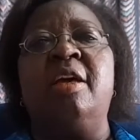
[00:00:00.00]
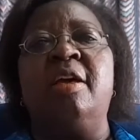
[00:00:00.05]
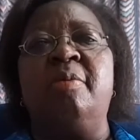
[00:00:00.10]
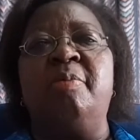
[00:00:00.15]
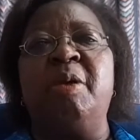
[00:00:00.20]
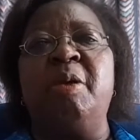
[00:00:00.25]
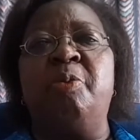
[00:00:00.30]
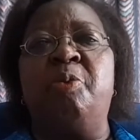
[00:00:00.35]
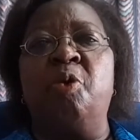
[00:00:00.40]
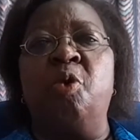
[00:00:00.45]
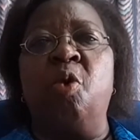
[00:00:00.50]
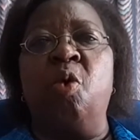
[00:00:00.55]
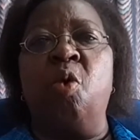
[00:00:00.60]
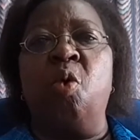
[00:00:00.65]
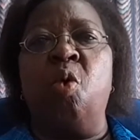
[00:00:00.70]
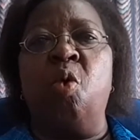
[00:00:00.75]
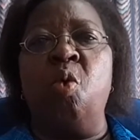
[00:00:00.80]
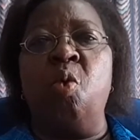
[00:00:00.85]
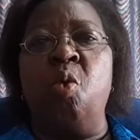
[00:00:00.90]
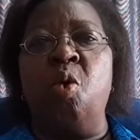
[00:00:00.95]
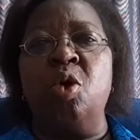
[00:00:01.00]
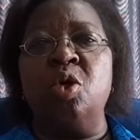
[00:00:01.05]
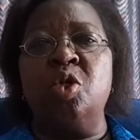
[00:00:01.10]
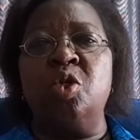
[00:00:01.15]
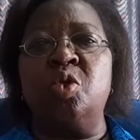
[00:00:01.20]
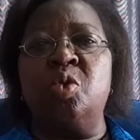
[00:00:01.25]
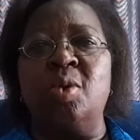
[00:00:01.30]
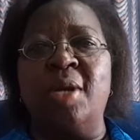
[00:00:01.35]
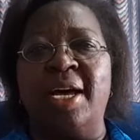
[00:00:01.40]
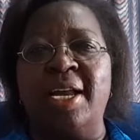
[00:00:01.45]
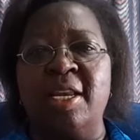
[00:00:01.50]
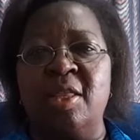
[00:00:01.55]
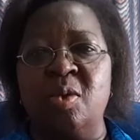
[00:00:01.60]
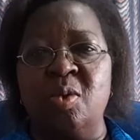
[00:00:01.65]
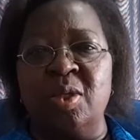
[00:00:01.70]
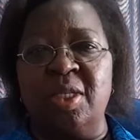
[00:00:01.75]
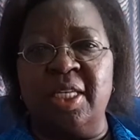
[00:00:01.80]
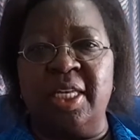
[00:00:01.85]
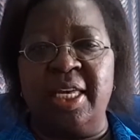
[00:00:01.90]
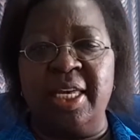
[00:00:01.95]
people who want to learn those
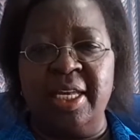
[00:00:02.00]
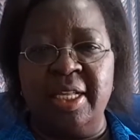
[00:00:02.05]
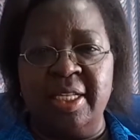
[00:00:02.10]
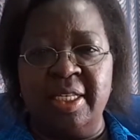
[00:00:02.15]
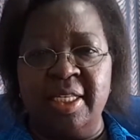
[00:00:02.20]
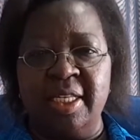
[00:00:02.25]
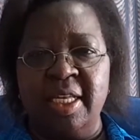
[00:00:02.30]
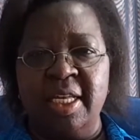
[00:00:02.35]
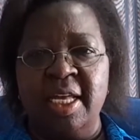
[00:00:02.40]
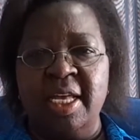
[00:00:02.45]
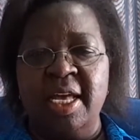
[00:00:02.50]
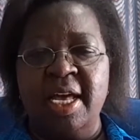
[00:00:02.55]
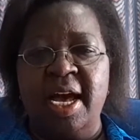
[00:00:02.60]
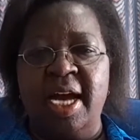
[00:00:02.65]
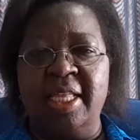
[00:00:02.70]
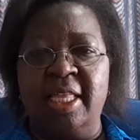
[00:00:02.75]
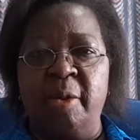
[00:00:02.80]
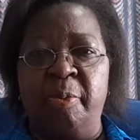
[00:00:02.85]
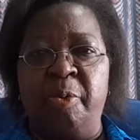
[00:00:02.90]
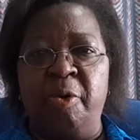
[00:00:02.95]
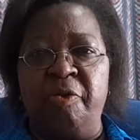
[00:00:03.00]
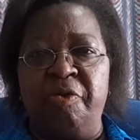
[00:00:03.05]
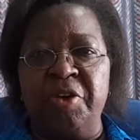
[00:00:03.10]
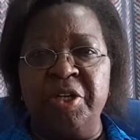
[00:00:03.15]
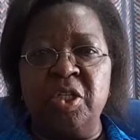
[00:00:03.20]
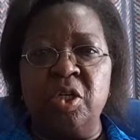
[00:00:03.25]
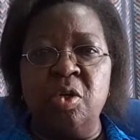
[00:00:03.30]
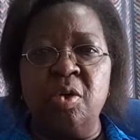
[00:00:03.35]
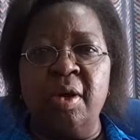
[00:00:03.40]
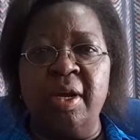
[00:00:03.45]
skills at a professional